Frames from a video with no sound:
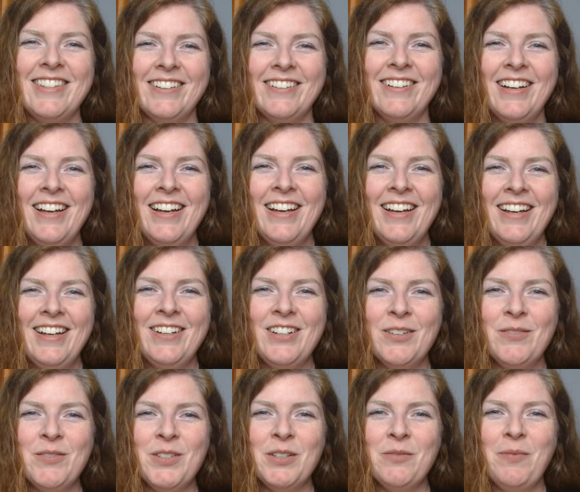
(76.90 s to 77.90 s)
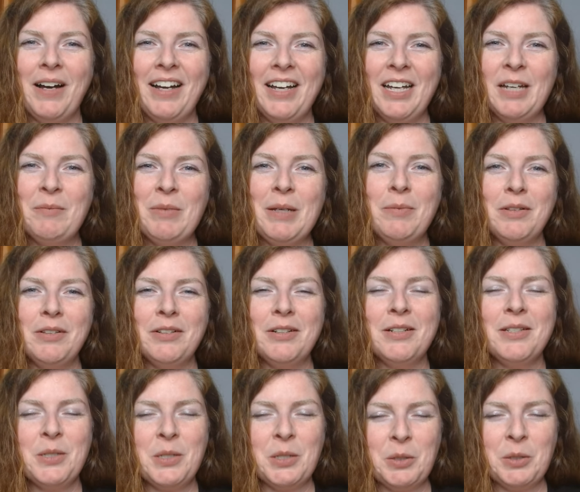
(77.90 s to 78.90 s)
so in terms of buying, people are
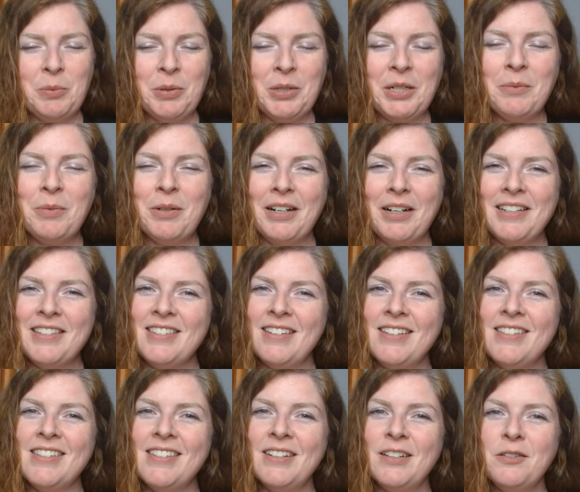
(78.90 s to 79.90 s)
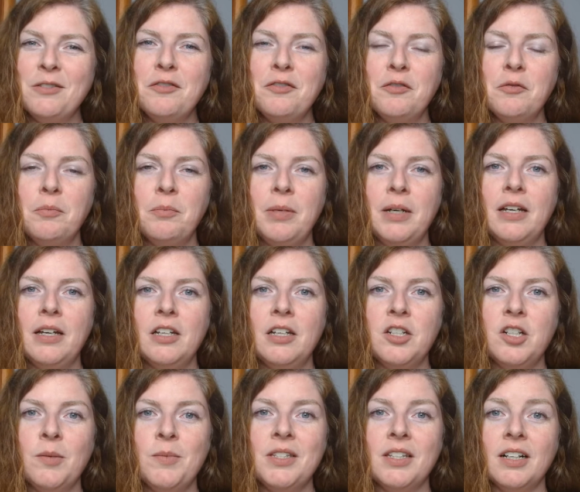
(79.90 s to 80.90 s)
still pretty price sensitive, but in
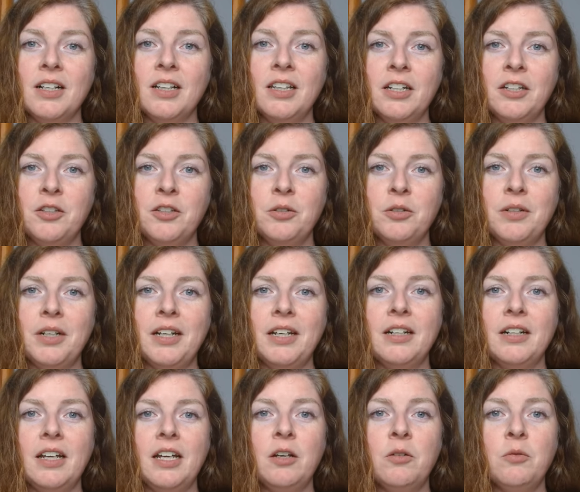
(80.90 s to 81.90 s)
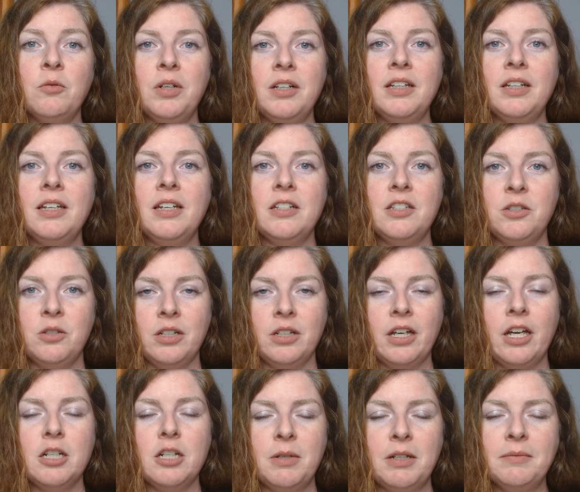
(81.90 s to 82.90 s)
terms of the click-through rate, it really gets you
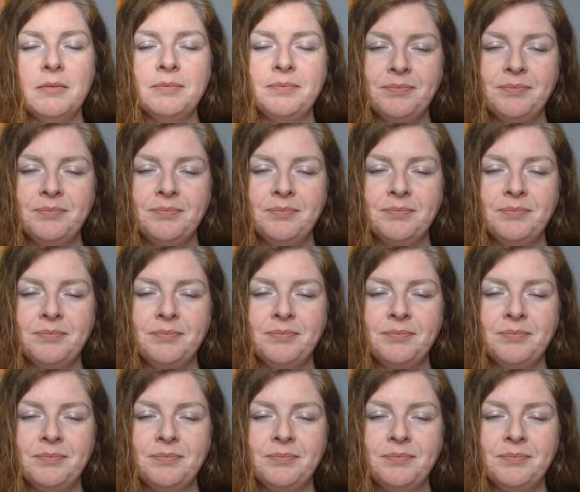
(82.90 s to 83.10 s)
engagement.